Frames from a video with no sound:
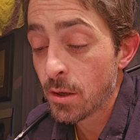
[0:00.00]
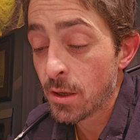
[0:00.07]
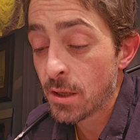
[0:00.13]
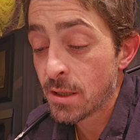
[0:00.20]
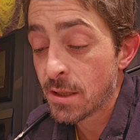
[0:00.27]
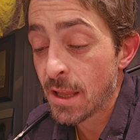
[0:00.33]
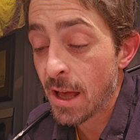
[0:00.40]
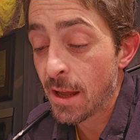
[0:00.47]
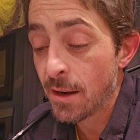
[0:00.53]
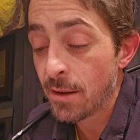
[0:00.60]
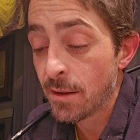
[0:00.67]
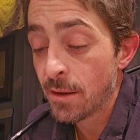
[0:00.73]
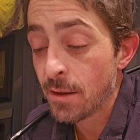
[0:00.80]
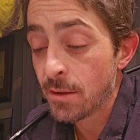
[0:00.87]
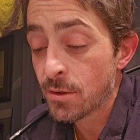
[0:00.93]
It's that.
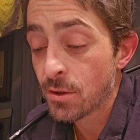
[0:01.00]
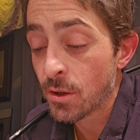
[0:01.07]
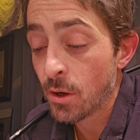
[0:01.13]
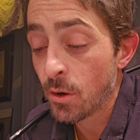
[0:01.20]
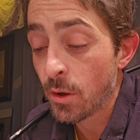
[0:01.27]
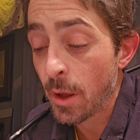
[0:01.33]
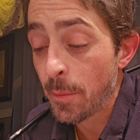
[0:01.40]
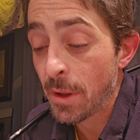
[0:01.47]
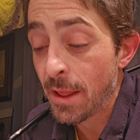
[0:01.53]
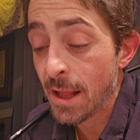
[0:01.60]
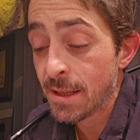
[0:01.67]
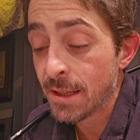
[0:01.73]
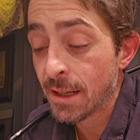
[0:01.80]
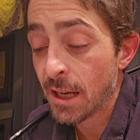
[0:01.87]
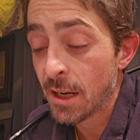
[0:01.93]
So, I mean,
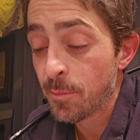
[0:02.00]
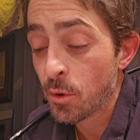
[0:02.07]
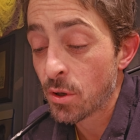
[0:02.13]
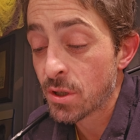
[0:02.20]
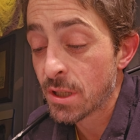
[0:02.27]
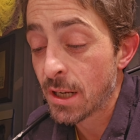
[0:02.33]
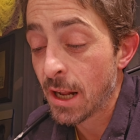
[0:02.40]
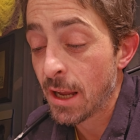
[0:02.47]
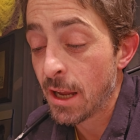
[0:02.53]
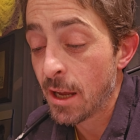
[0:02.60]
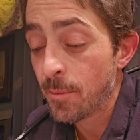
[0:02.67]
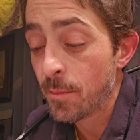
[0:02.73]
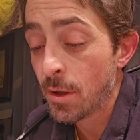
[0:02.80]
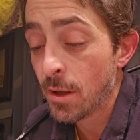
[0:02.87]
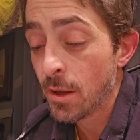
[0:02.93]
that's the kind of person I
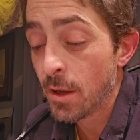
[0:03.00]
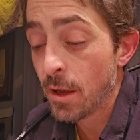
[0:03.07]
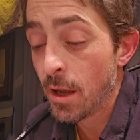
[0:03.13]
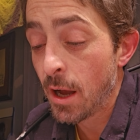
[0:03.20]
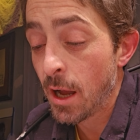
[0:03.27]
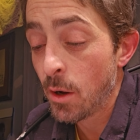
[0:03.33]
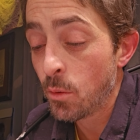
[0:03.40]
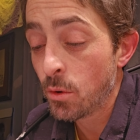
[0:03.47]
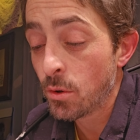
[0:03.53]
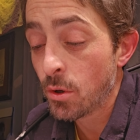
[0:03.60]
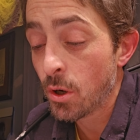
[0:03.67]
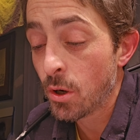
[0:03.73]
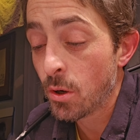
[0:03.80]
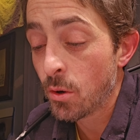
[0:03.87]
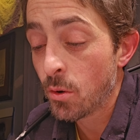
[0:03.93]
am. I will
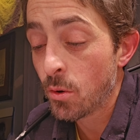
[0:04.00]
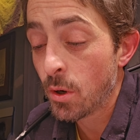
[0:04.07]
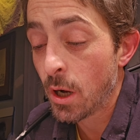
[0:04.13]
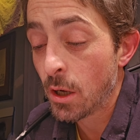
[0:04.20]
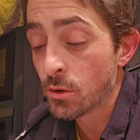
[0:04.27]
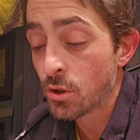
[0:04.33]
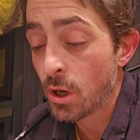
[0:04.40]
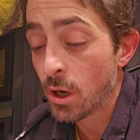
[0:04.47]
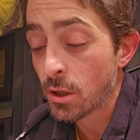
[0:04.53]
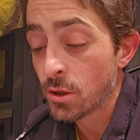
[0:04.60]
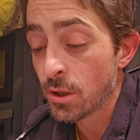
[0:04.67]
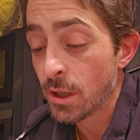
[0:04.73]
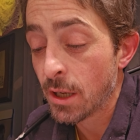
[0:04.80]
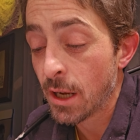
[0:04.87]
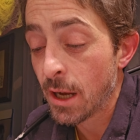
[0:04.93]
go, I'll talk
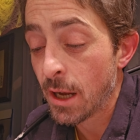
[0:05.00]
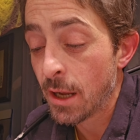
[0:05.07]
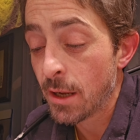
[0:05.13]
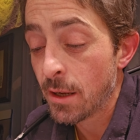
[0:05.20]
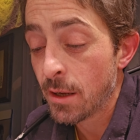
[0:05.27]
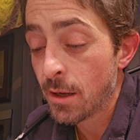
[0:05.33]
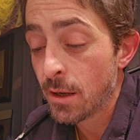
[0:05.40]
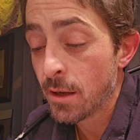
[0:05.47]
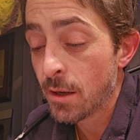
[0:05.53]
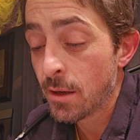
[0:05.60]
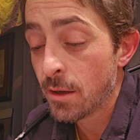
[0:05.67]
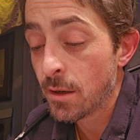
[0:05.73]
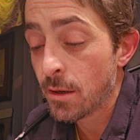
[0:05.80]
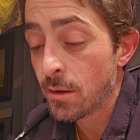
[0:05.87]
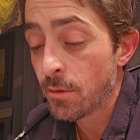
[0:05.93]
to the guy,
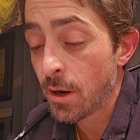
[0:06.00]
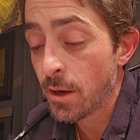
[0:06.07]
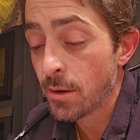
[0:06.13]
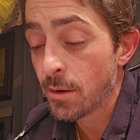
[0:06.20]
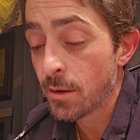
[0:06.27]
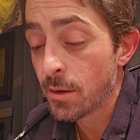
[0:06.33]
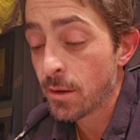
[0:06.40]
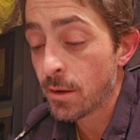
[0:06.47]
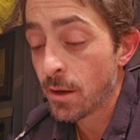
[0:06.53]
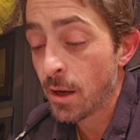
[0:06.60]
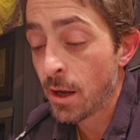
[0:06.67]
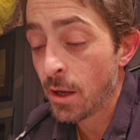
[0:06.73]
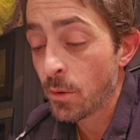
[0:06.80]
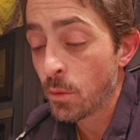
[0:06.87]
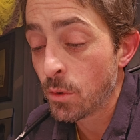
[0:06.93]
right?
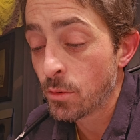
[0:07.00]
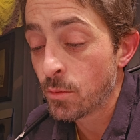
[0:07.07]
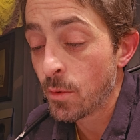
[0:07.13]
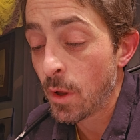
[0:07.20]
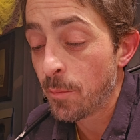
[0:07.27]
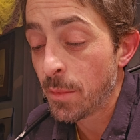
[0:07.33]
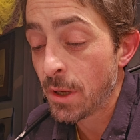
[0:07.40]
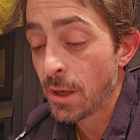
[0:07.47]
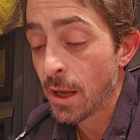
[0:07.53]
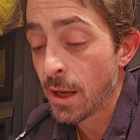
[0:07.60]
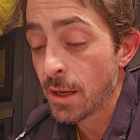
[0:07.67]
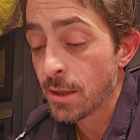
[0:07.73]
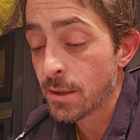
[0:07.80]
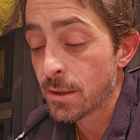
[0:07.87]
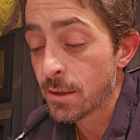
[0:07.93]
I will be
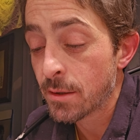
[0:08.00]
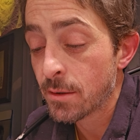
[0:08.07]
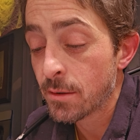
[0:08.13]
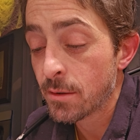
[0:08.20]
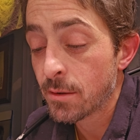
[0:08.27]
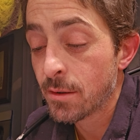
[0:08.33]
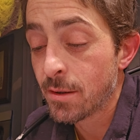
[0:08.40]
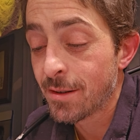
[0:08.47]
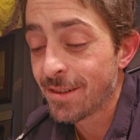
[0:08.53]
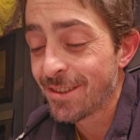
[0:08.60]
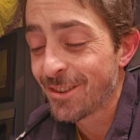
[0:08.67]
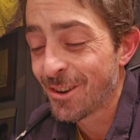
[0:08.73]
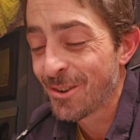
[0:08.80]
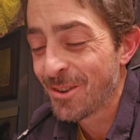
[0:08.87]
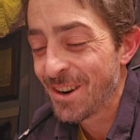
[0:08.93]
nice,
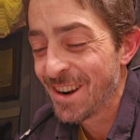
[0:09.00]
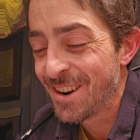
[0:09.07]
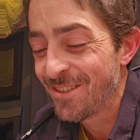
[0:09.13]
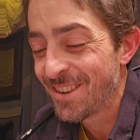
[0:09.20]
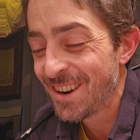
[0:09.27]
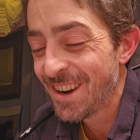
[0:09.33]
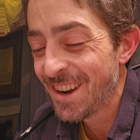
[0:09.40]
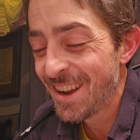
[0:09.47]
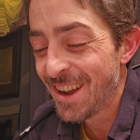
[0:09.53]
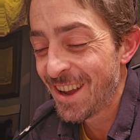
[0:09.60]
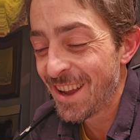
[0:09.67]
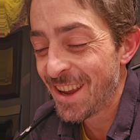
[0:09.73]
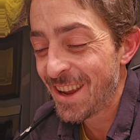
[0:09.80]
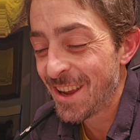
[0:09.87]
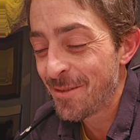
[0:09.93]
or whatever.
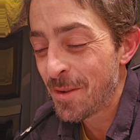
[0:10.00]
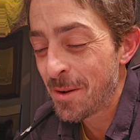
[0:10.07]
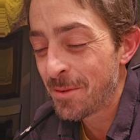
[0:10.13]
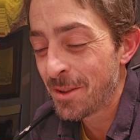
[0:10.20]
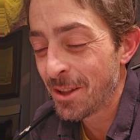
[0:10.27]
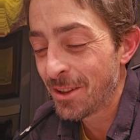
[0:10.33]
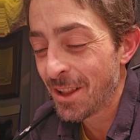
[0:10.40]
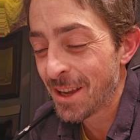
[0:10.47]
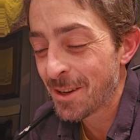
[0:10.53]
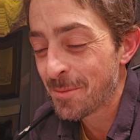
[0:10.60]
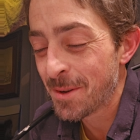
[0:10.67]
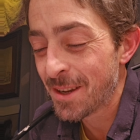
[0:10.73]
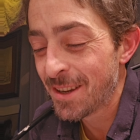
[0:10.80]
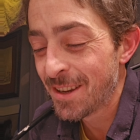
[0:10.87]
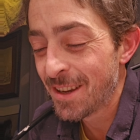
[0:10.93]
Maybe they'll like
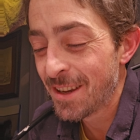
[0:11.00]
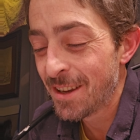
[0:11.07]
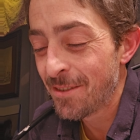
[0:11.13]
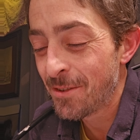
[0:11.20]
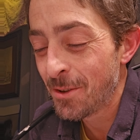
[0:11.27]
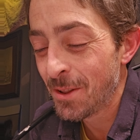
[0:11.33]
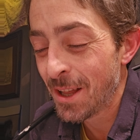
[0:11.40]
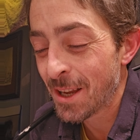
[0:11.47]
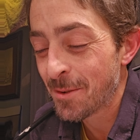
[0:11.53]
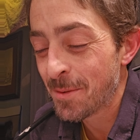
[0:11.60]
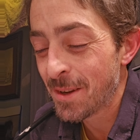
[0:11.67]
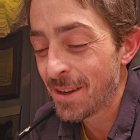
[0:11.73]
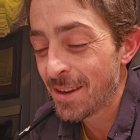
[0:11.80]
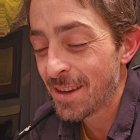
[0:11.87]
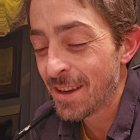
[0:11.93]
me. If you like
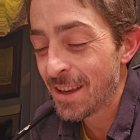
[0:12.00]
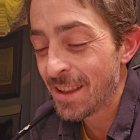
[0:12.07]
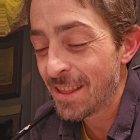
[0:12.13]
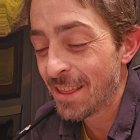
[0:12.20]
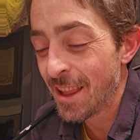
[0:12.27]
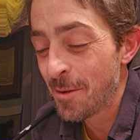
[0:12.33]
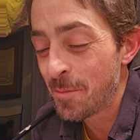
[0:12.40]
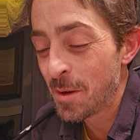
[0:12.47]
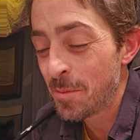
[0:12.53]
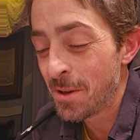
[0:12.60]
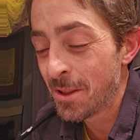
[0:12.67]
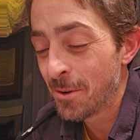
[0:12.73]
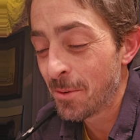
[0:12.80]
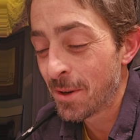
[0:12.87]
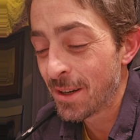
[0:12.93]
me, let me be
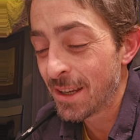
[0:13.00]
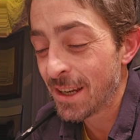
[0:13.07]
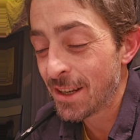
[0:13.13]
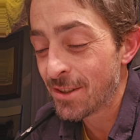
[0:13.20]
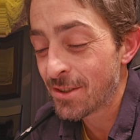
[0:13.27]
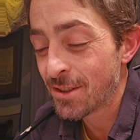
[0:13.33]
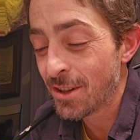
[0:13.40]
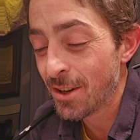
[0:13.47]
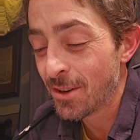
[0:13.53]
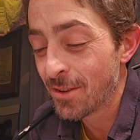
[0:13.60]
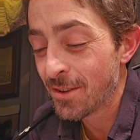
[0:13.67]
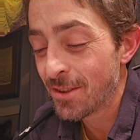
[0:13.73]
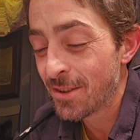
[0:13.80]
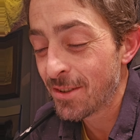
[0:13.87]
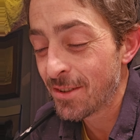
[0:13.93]
the one to get your stone.
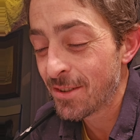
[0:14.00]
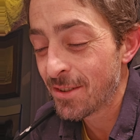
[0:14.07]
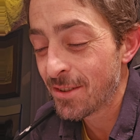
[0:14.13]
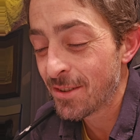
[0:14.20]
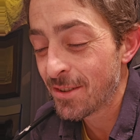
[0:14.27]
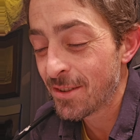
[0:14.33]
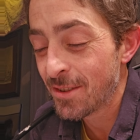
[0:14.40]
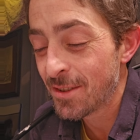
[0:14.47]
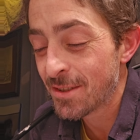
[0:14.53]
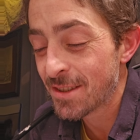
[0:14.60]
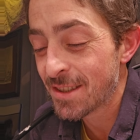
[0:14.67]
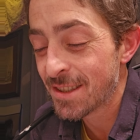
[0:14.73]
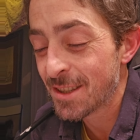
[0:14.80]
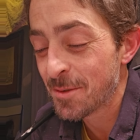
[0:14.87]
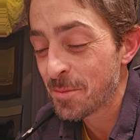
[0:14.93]
It's
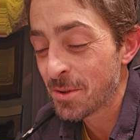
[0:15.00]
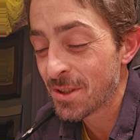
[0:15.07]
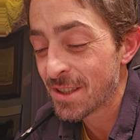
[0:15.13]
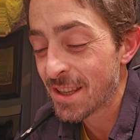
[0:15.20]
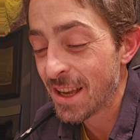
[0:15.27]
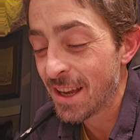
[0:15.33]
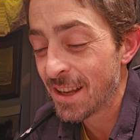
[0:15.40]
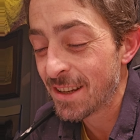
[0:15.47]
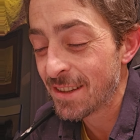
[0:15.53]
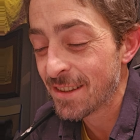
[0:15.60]
as simple as that.